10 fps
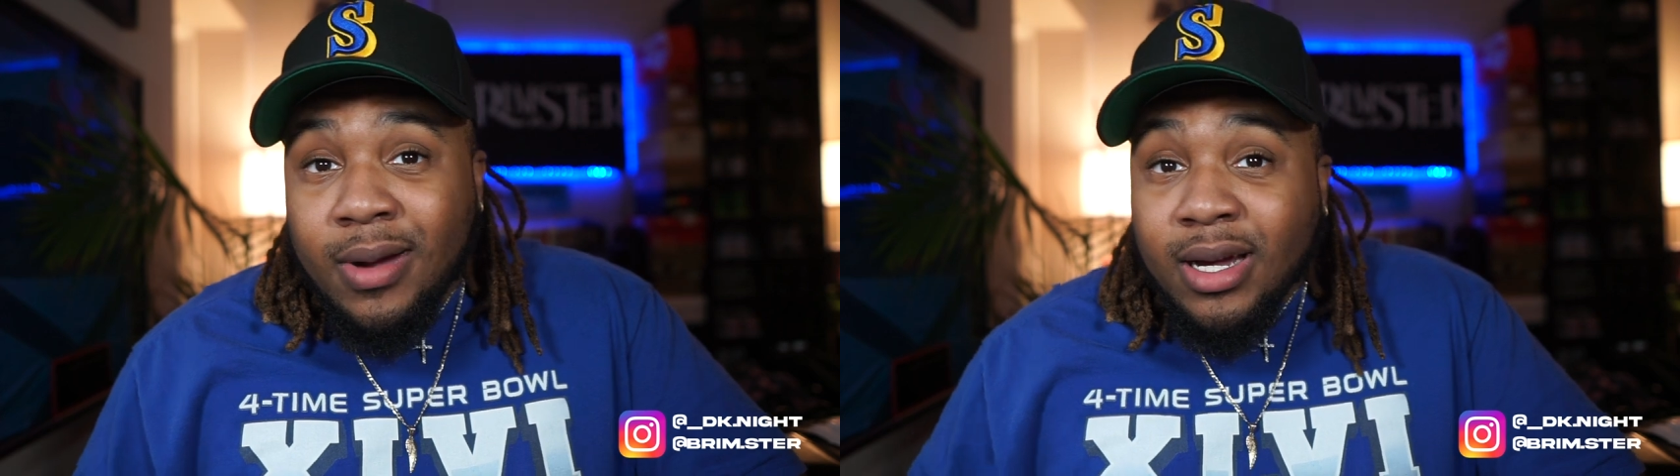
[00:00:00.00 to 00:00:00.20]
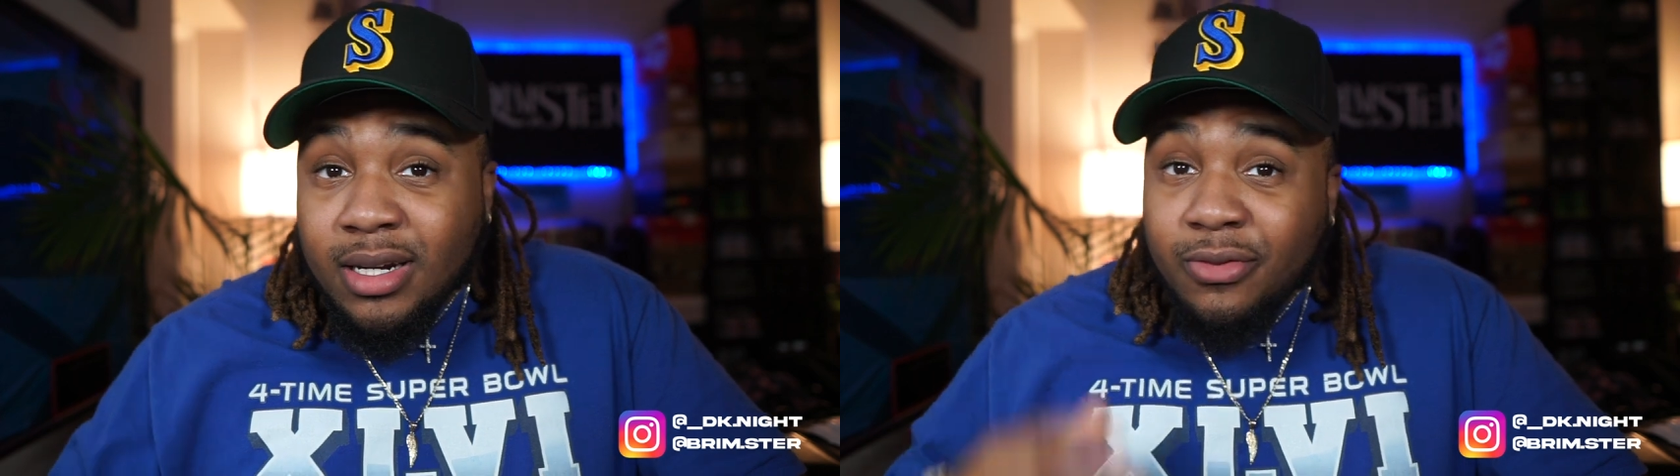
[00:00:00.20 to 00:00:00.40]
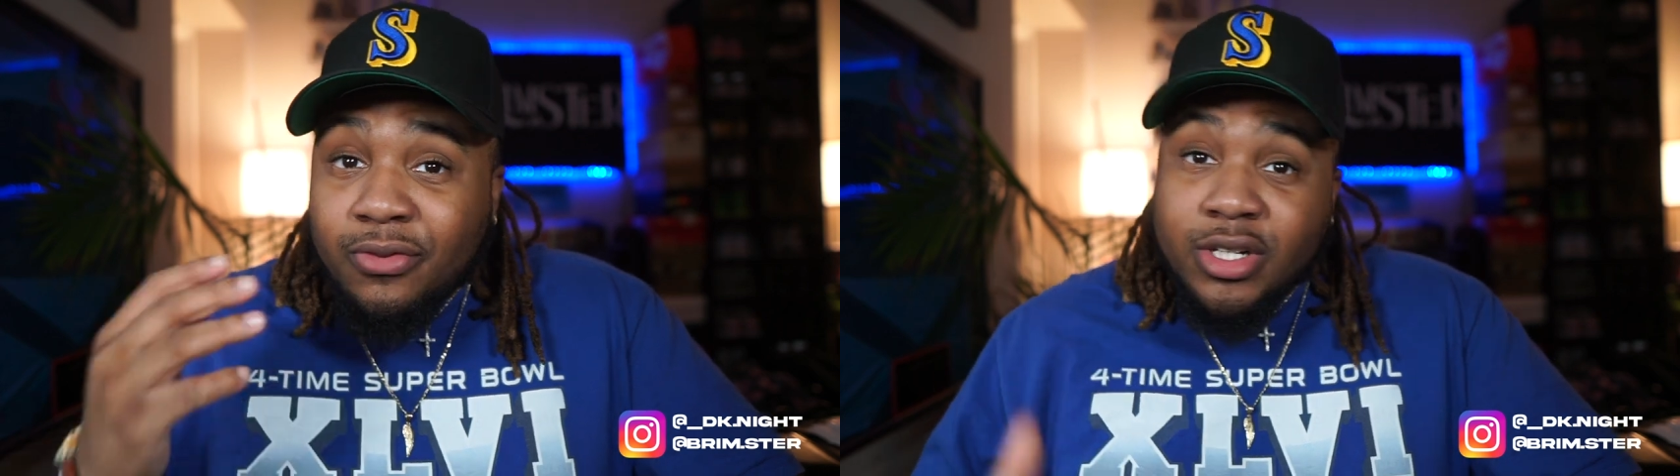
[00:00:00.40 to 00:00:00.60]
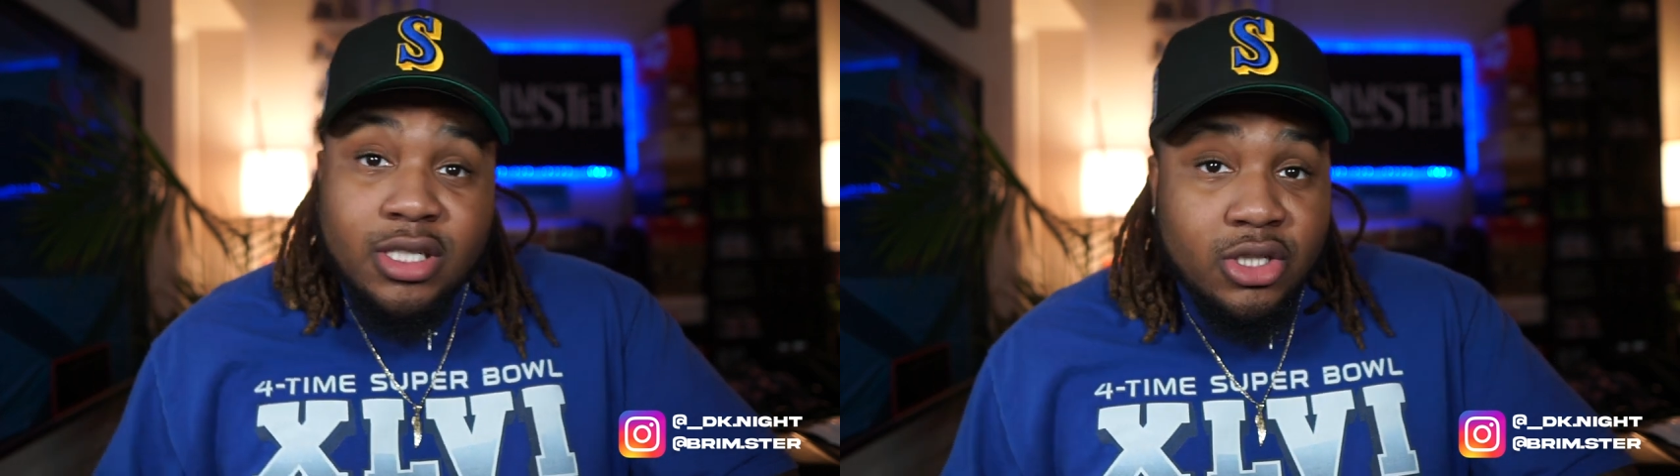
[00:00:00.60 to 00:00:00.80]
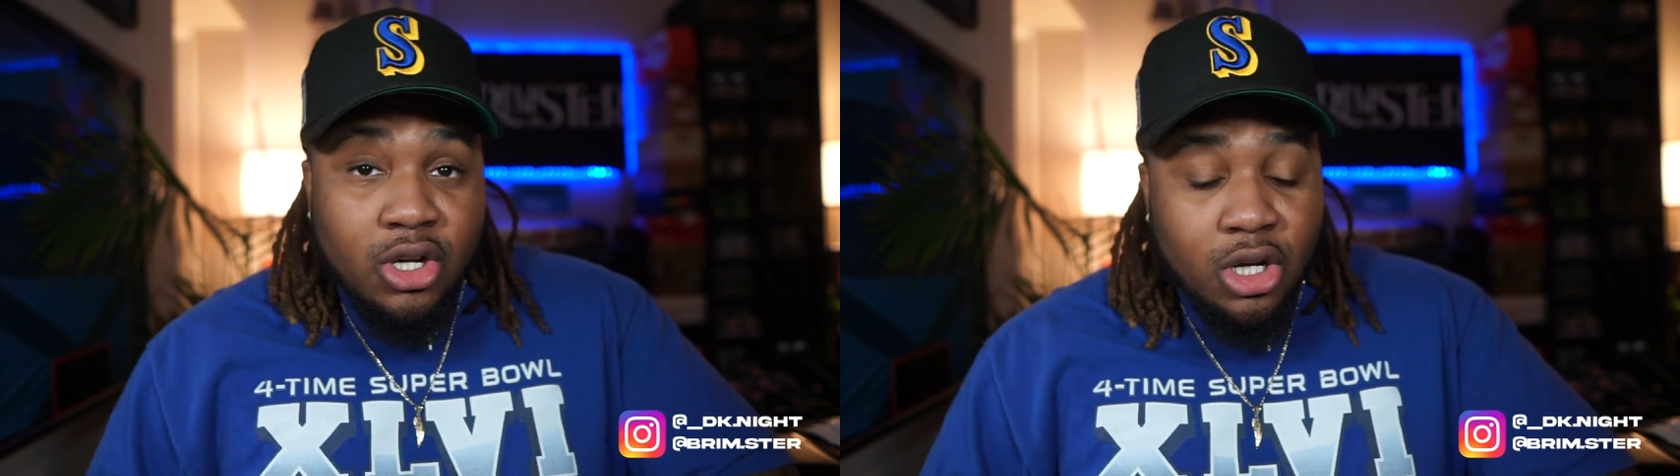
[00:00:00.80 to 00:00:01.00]
I can
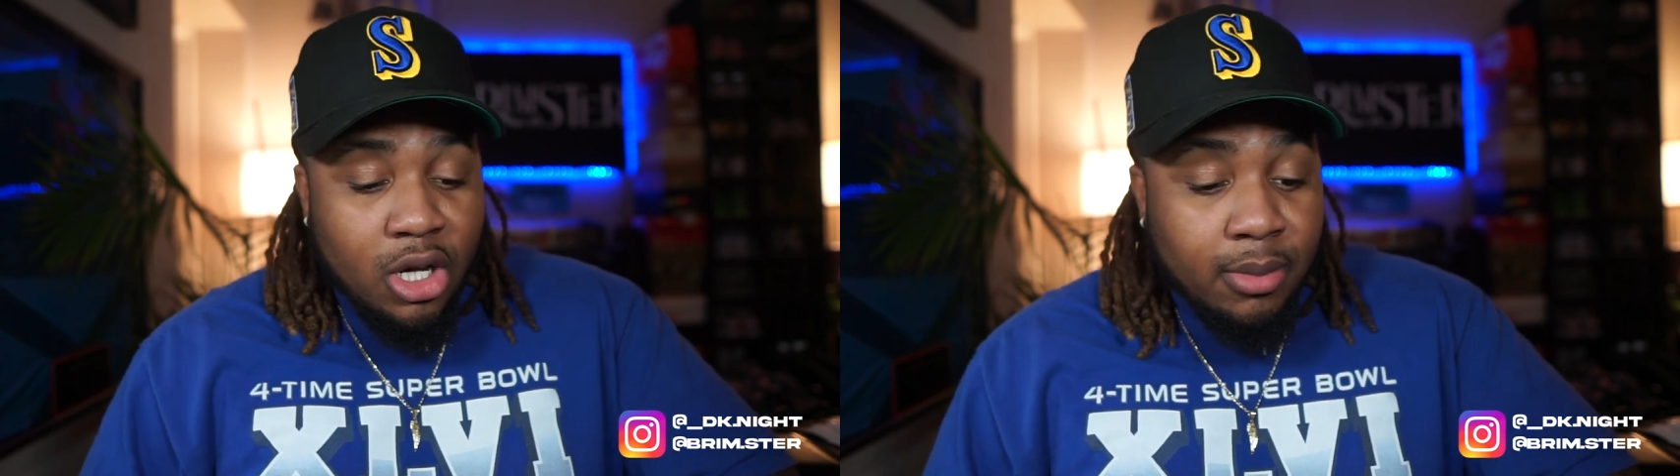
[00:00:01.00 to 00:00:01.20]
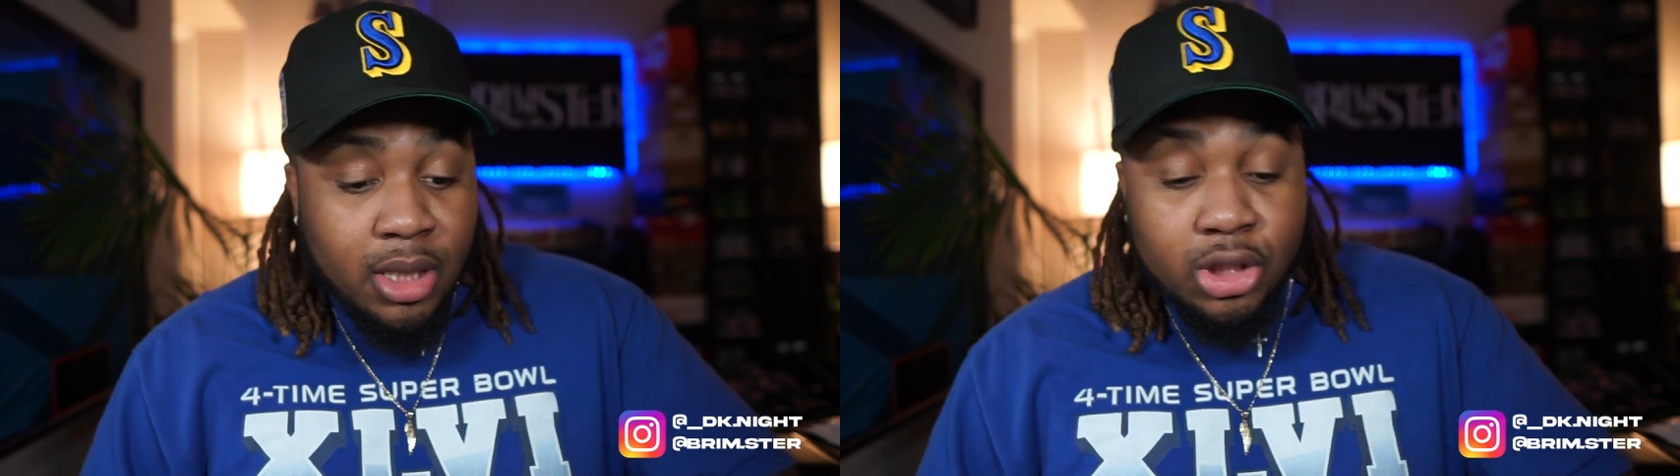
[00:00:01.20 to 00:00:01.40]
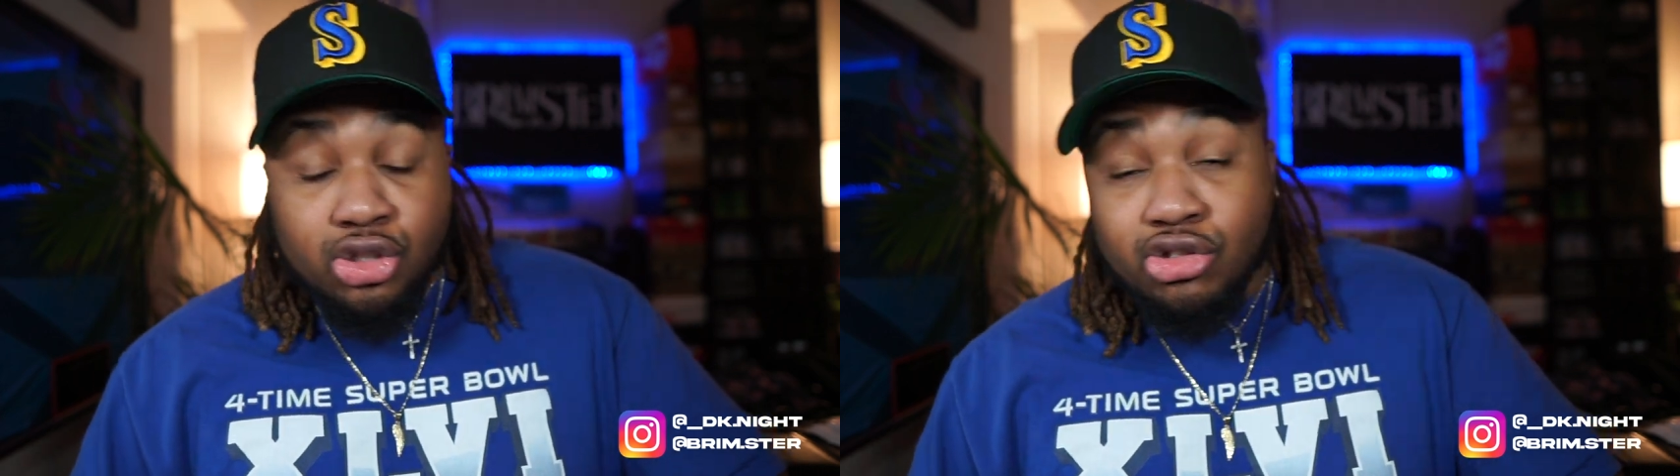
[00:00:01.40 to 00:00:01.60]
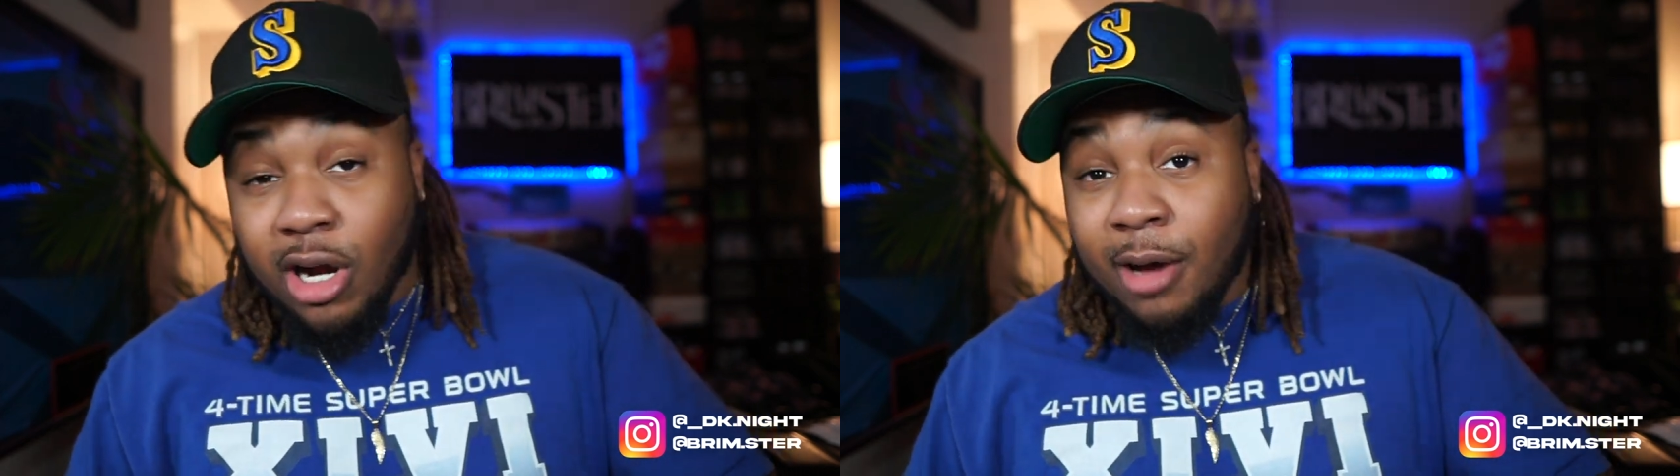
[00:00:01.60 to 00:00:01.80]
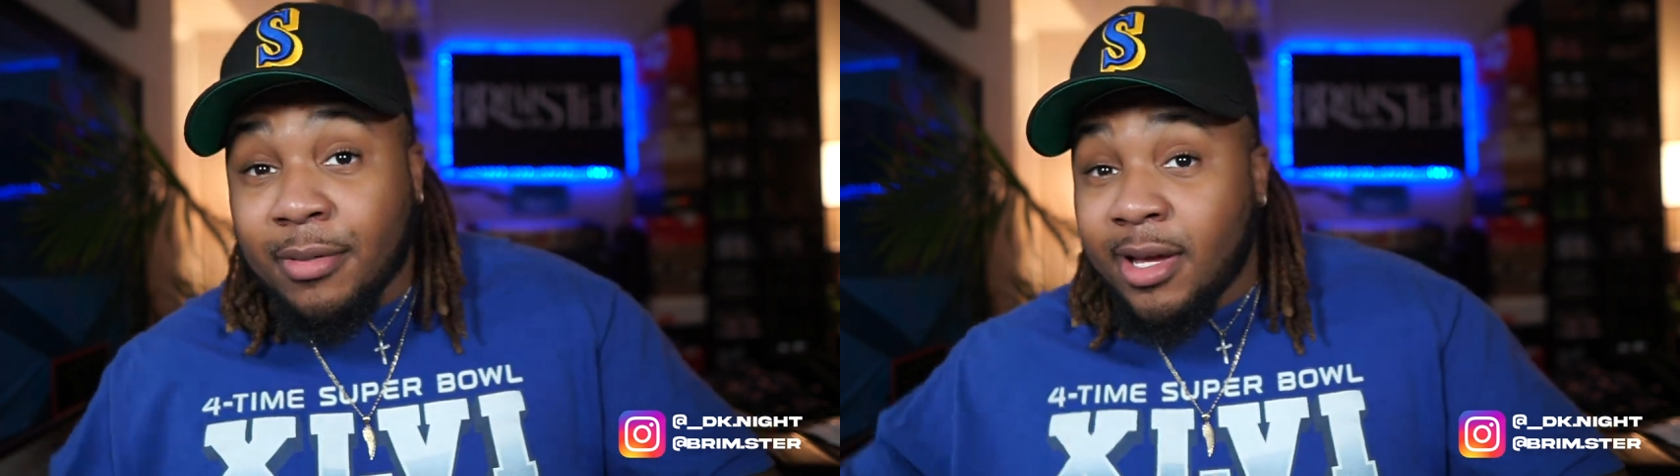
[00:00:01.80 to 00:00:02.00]
officially talk to y'all about this
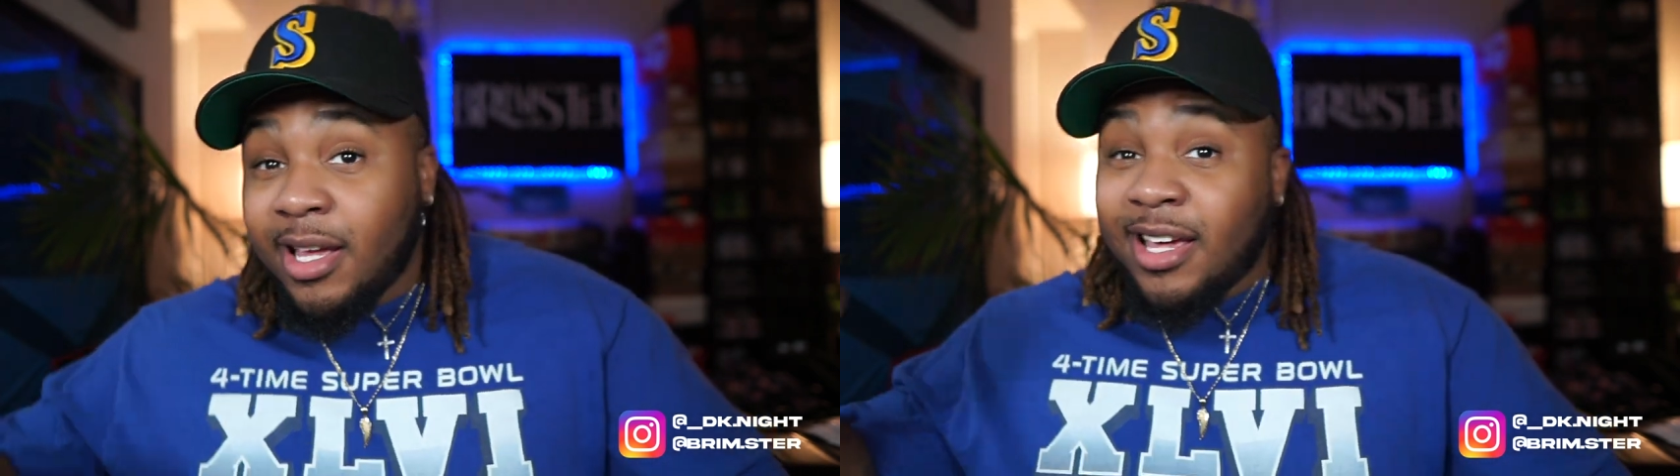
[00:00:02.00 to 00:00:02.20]
drop